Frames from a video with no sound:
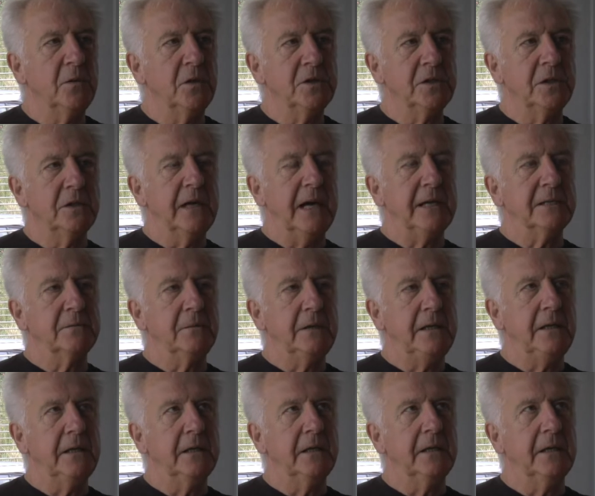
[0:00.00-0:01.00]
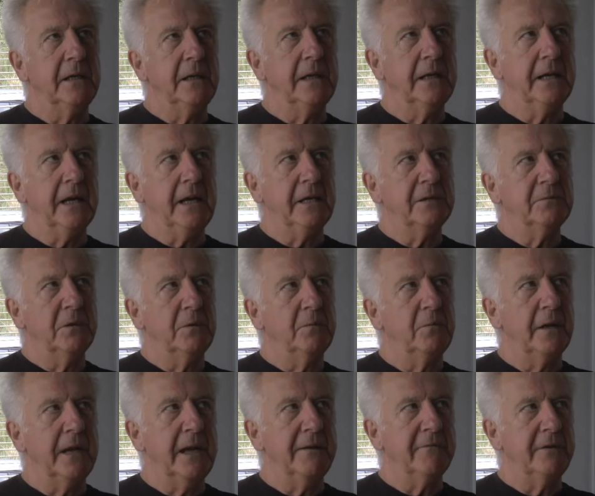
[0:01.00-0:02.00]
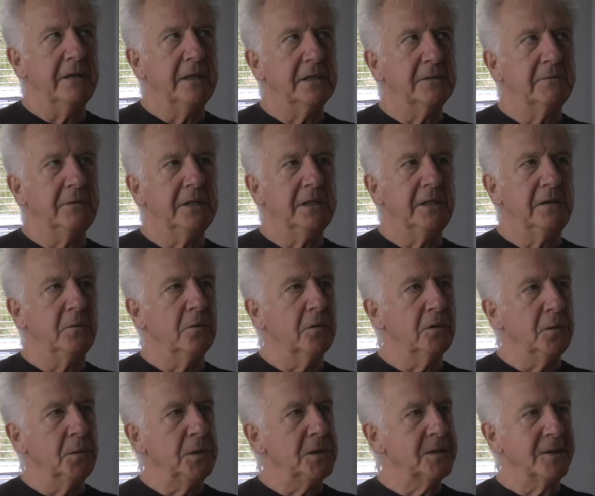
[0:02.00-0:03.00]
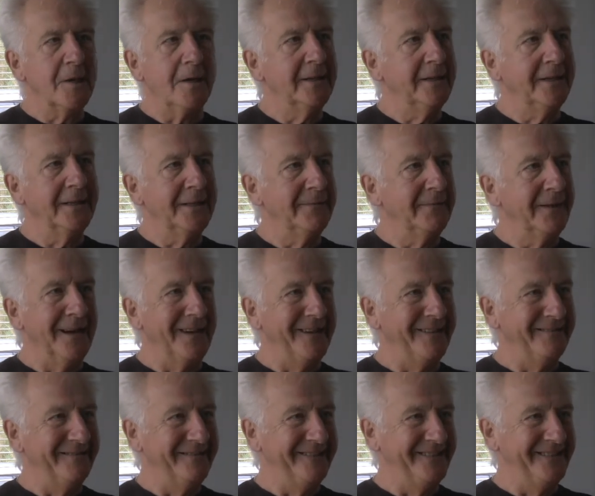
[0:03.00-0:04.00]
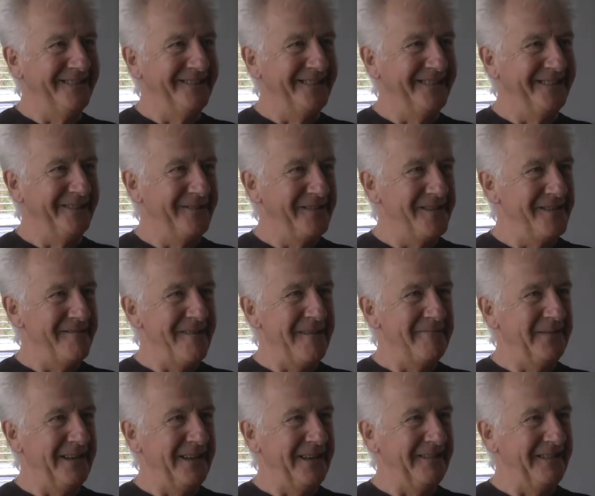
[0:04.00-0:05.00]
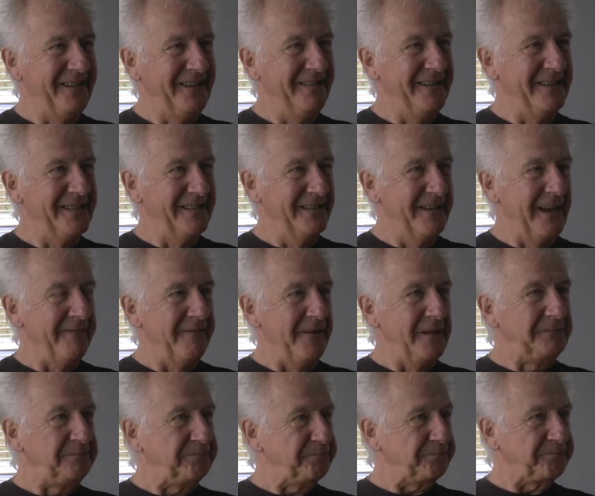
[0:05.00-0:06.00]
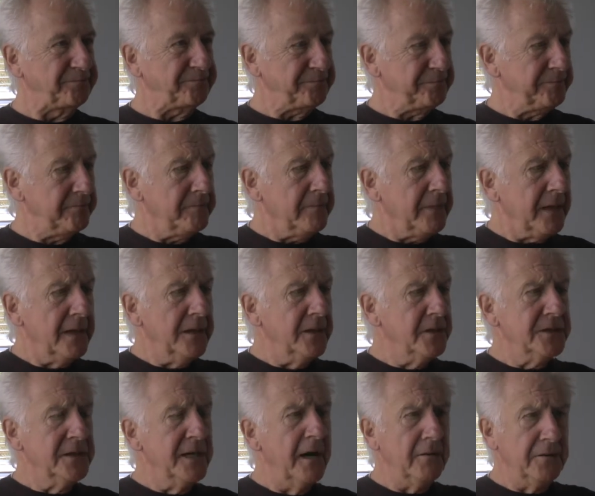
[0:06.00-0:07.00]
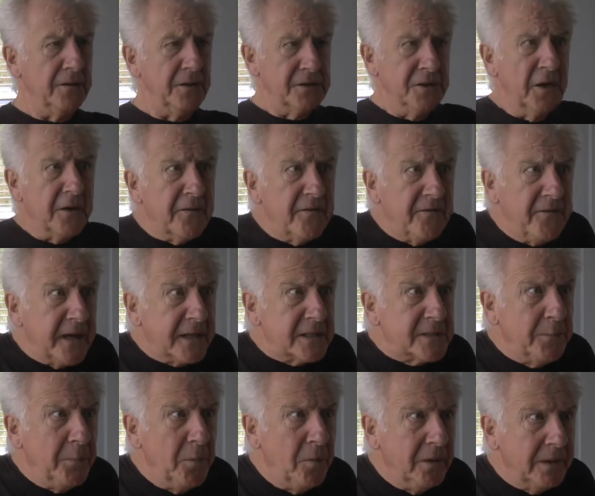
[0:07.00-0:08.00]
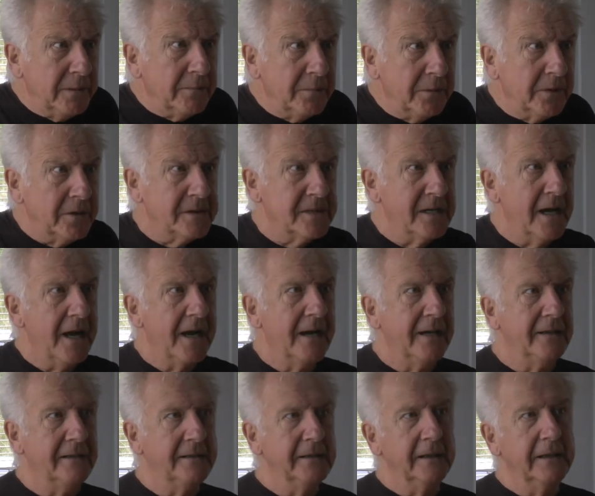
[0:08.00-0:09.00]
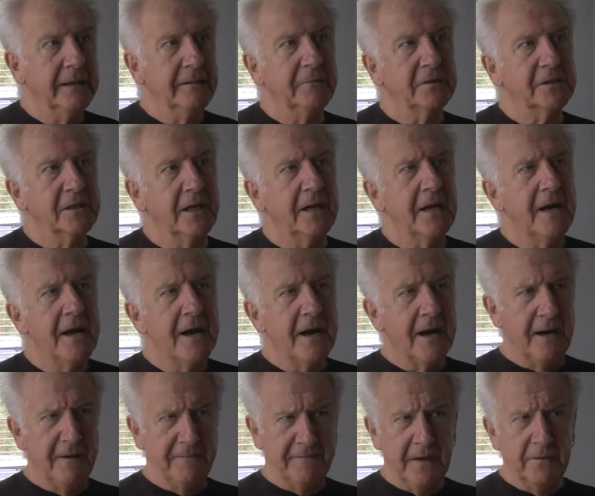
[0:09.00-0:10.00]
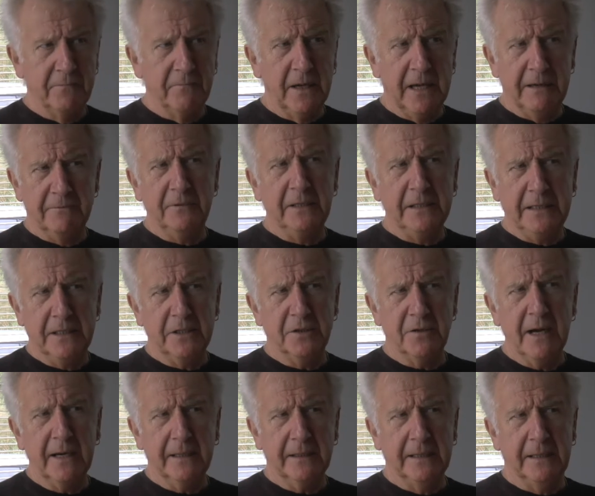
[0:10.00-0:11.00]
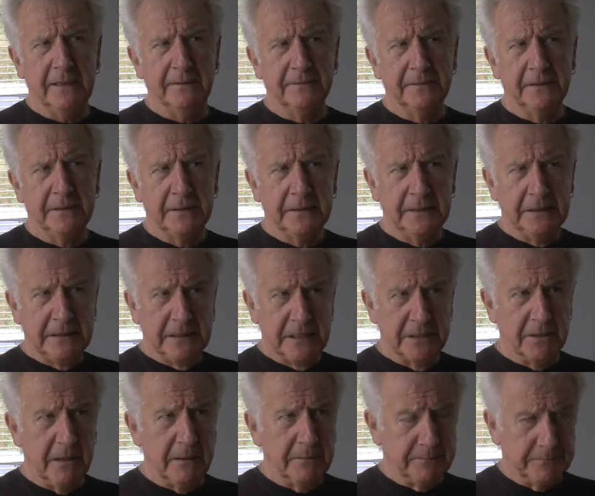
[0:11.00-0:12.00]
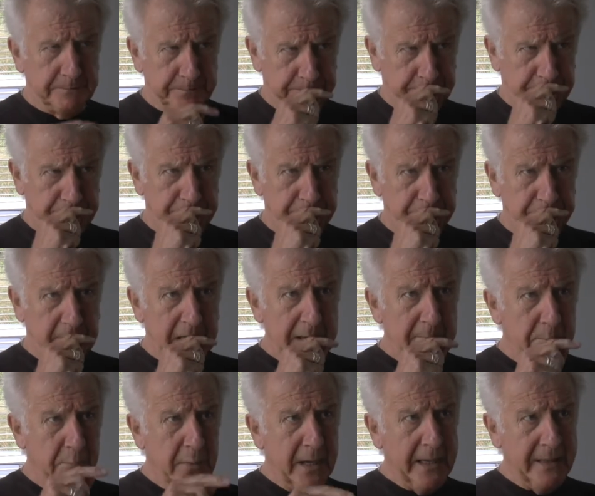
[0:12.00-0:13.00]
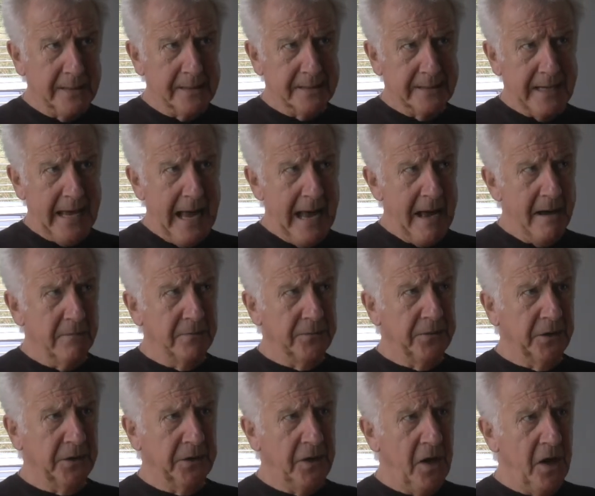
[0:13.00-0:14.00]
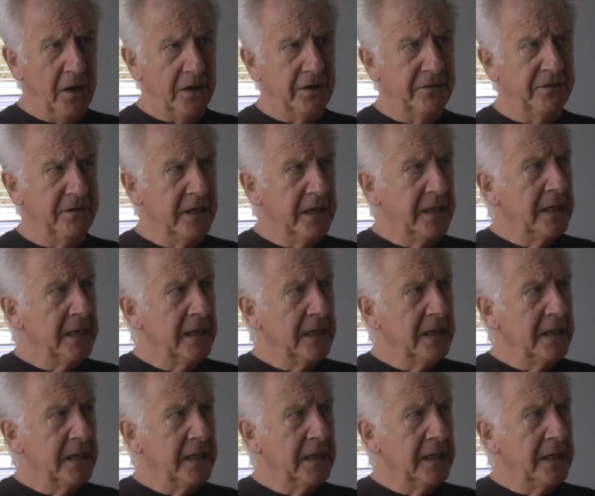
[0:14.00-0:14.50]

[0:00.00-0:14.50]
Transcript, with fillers: which you know, as we engage with whatever it is we do, we're always starting in the mm-hmm. middle. Mm. There's always a, you know, it's never. There's not. There's not a fixed point per yeah. se. Yeah. Which I, I find that really attractive. Yes. So it, it breaks down the kind of